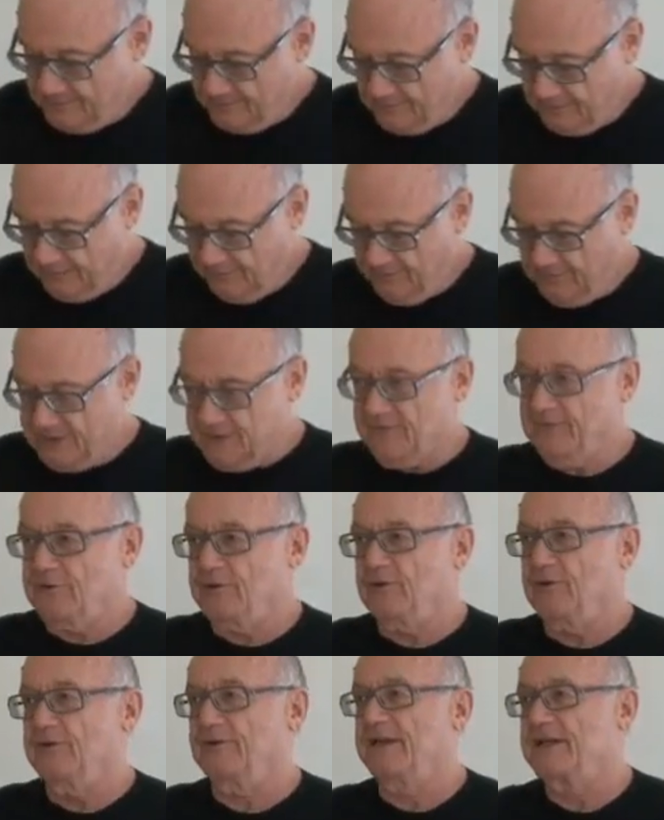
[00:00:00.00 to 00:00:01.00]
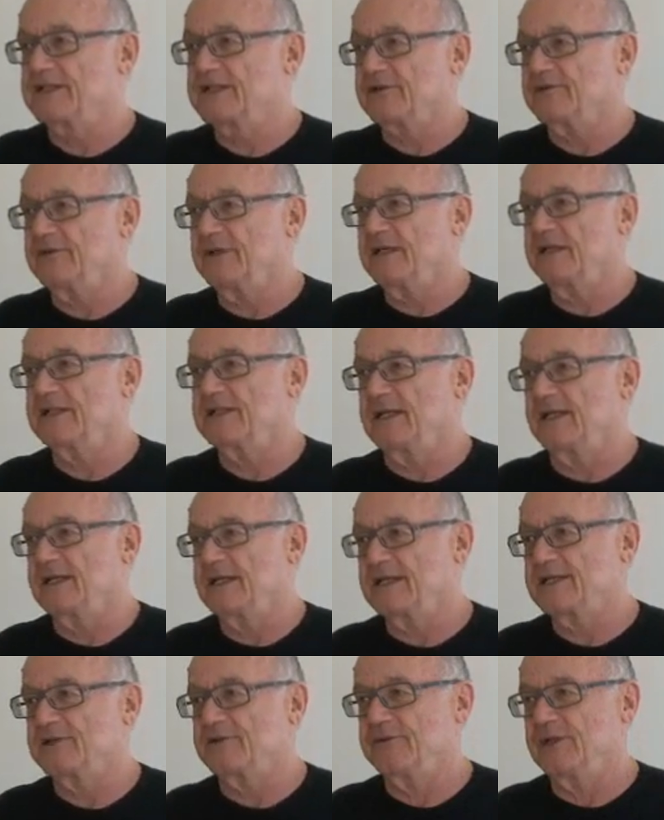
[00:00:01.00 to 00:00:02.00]
give his view of history, he said
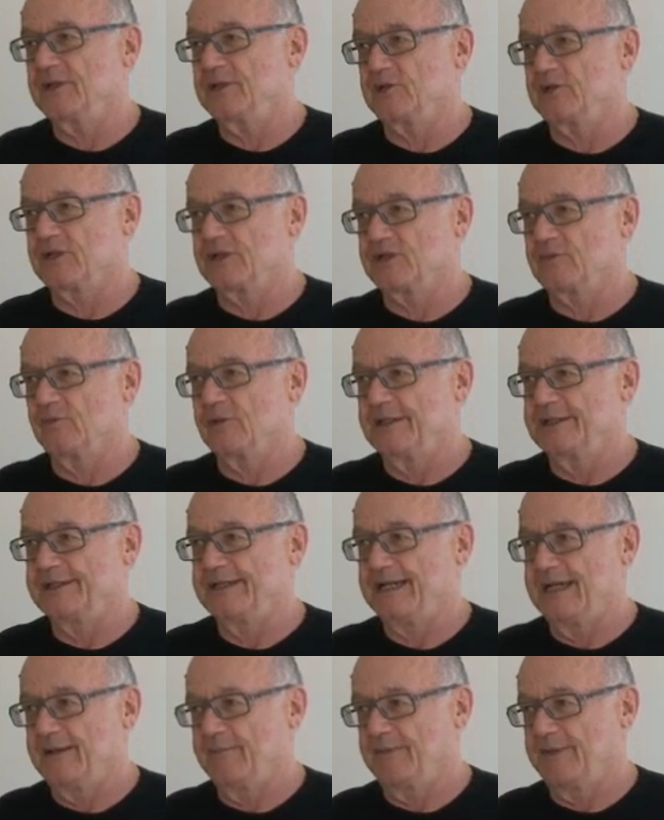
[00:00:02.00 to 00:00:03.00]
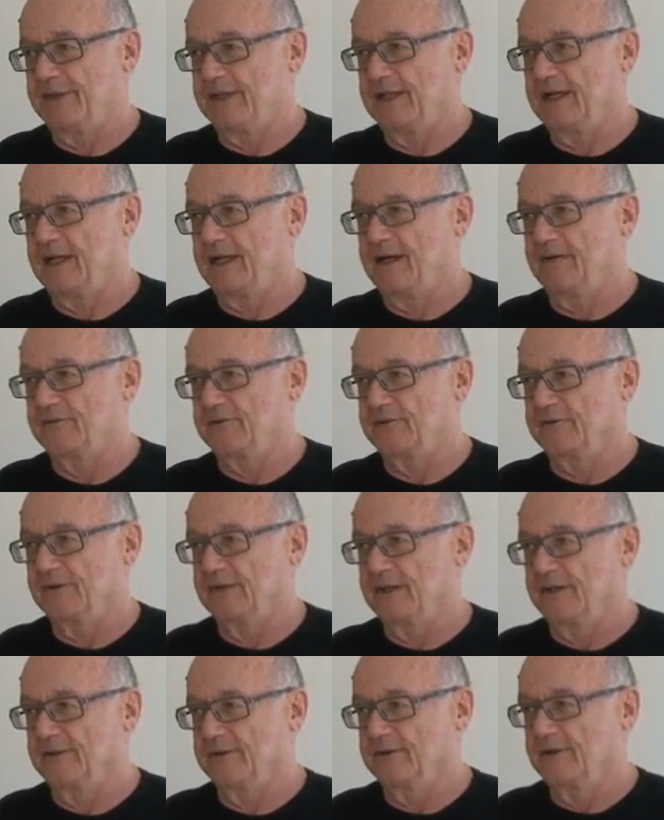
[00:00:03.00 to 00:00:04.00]
history is just one damn thing after
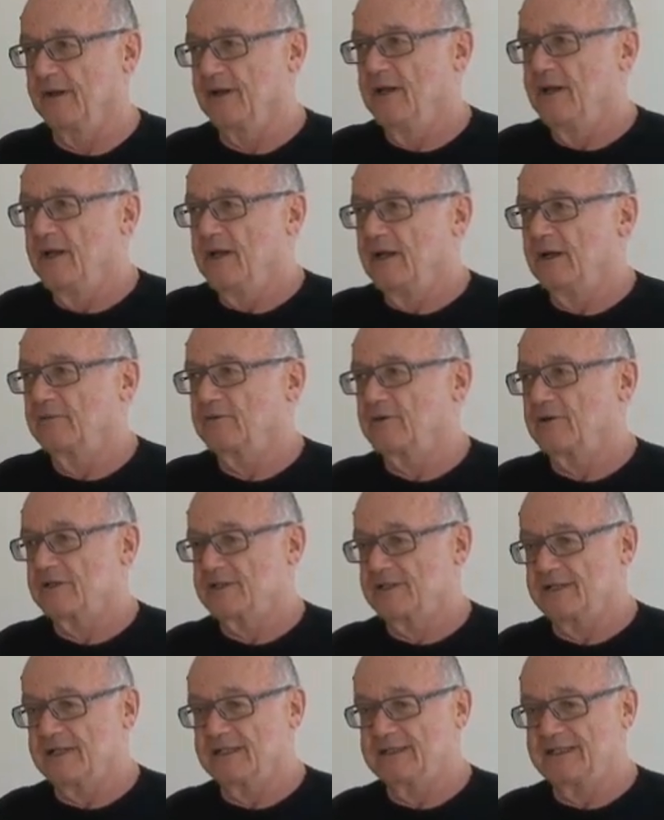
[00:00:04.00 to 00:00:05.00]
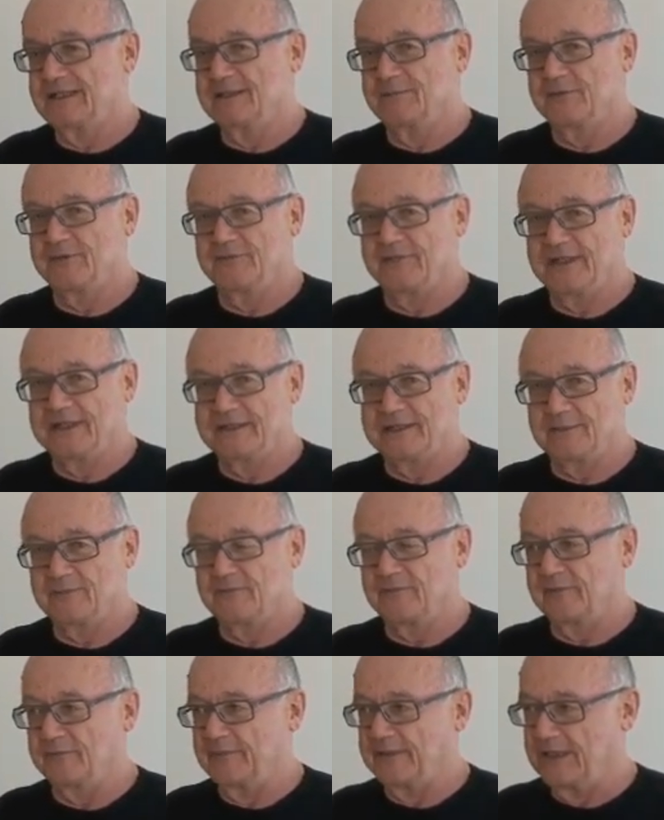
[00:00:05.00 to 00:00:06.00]
another. Of course, that didn't prevent him
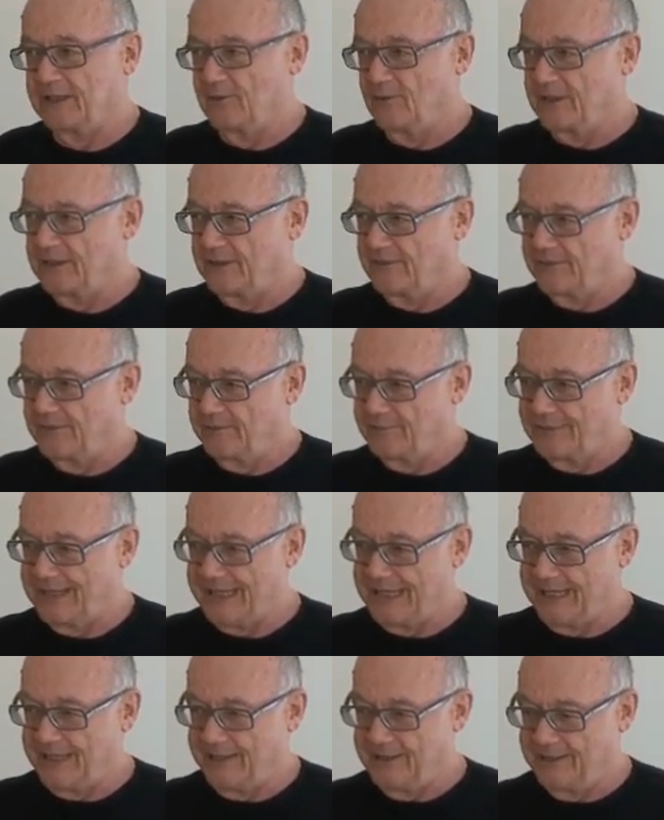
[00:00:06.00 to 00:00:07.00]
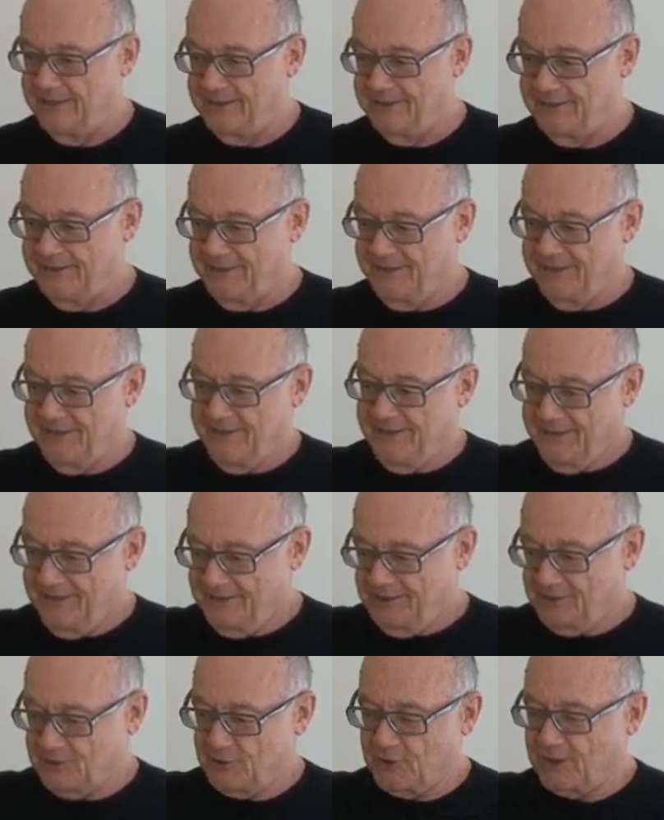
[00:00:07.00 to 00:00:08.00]
from being one of the main
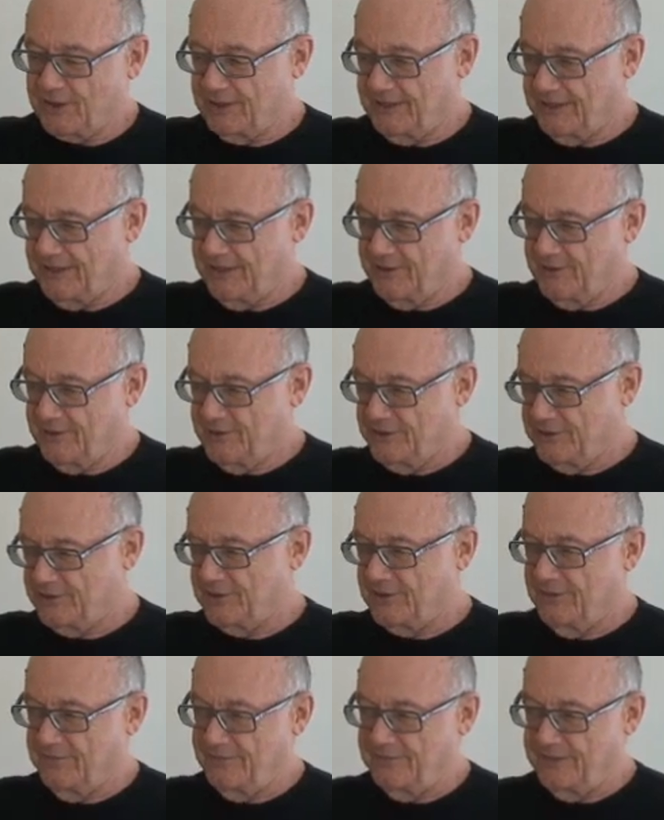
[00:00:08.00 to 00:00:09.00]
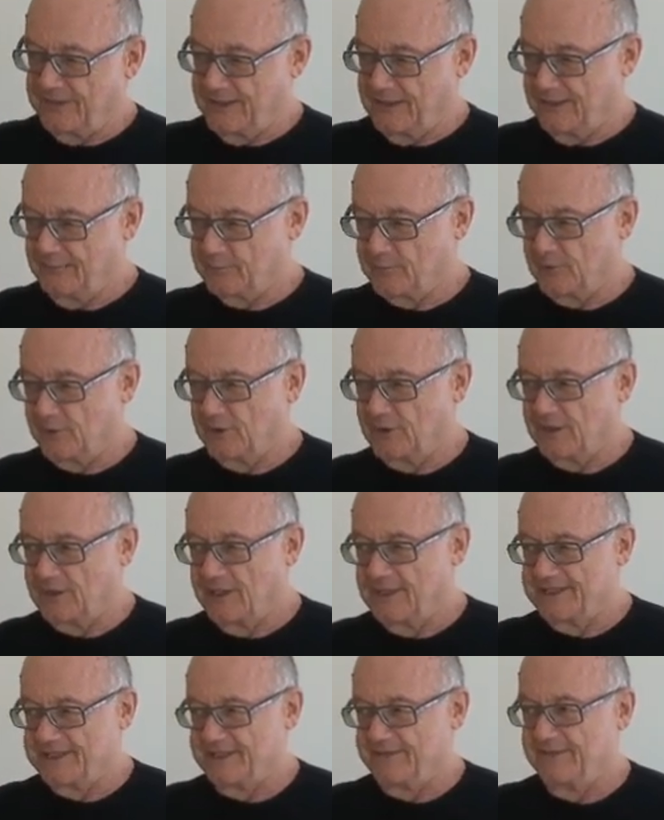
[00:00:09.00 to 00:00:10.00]
circulators of the
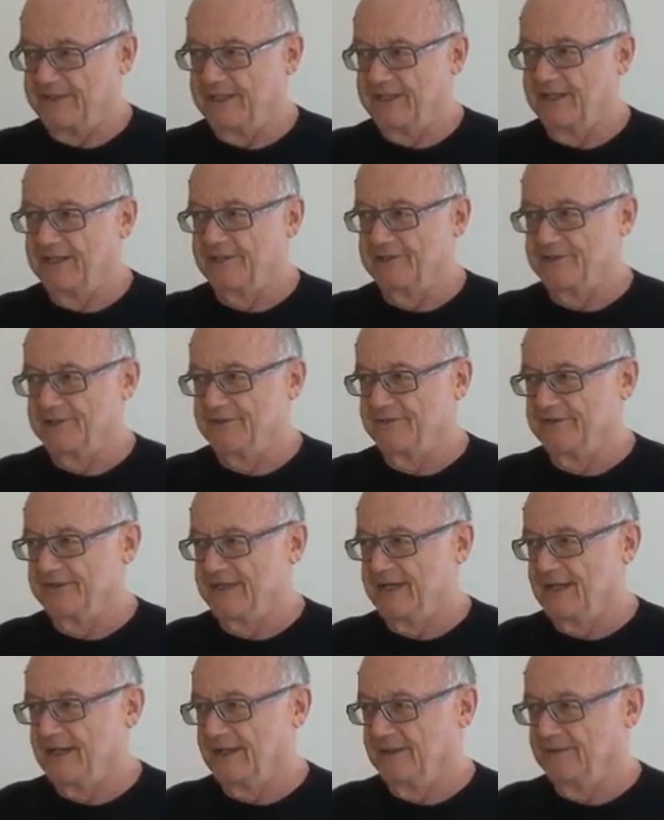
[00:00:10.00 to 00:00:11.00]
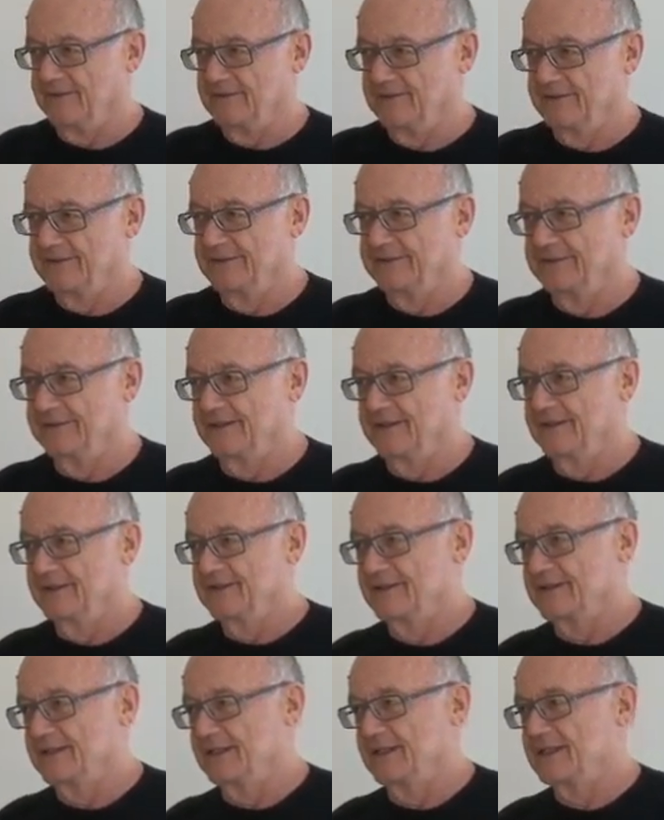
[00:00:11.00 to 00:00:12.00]
Protocols of the Elders of Zion in the United
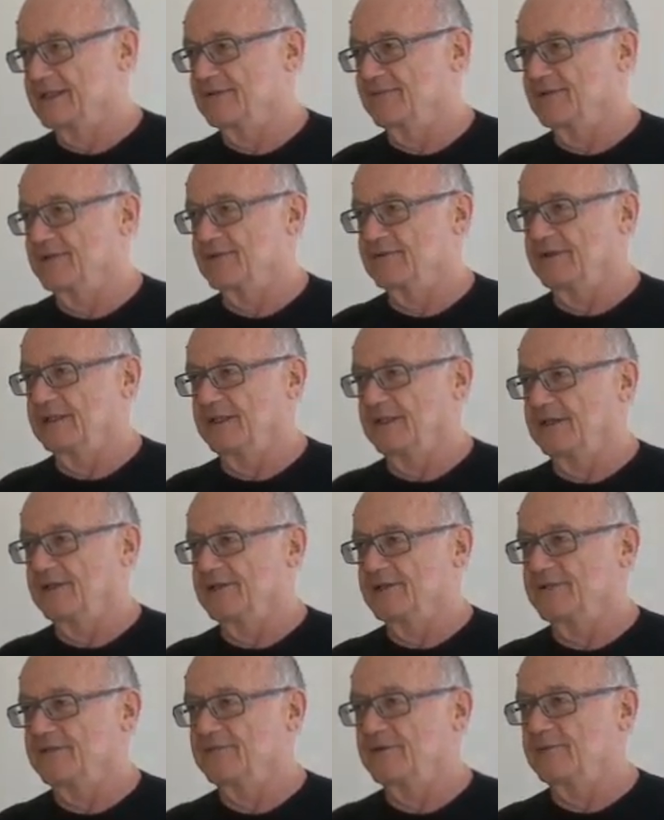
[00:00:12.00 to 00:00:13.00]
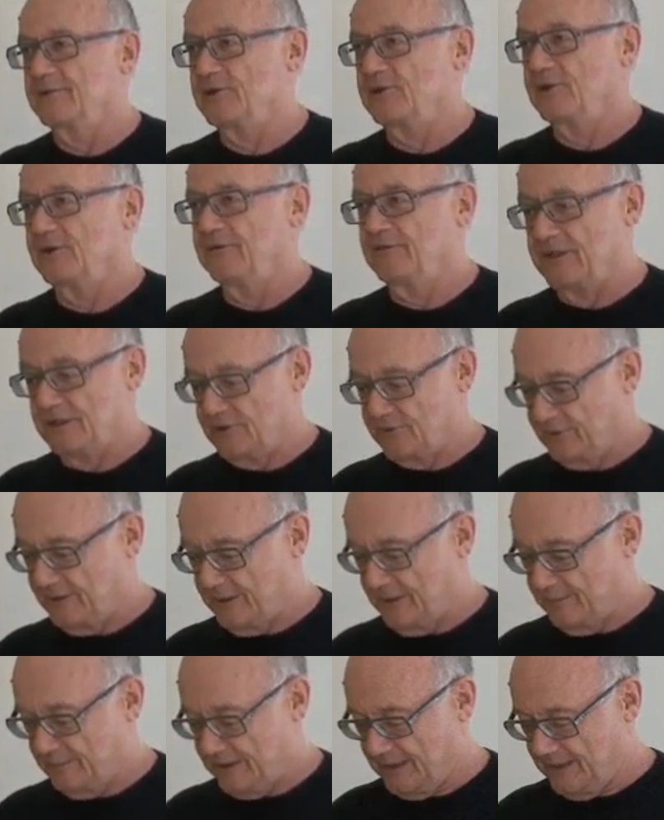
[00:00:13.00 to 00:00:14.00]
States for 20 years, for which he eventually
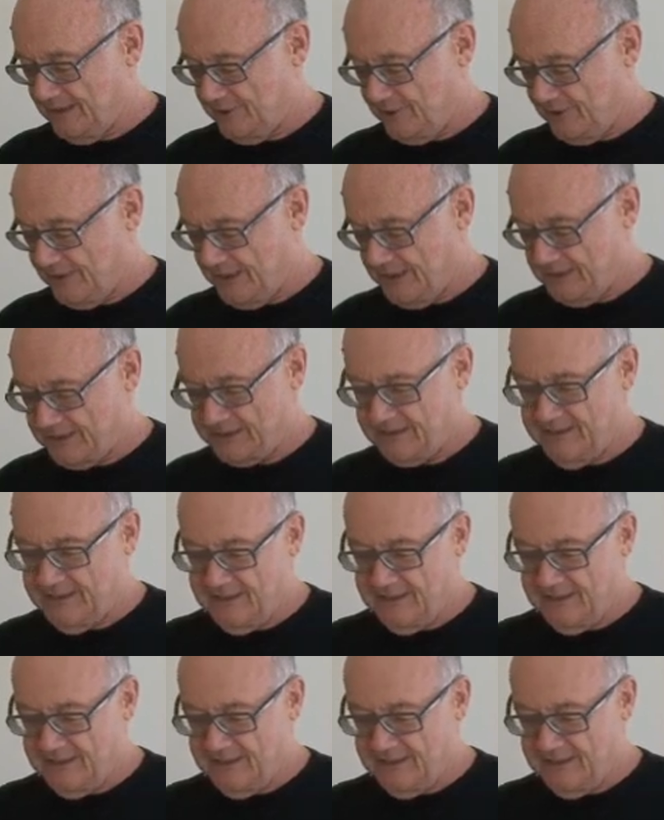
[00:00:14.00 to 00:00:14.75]
apologized,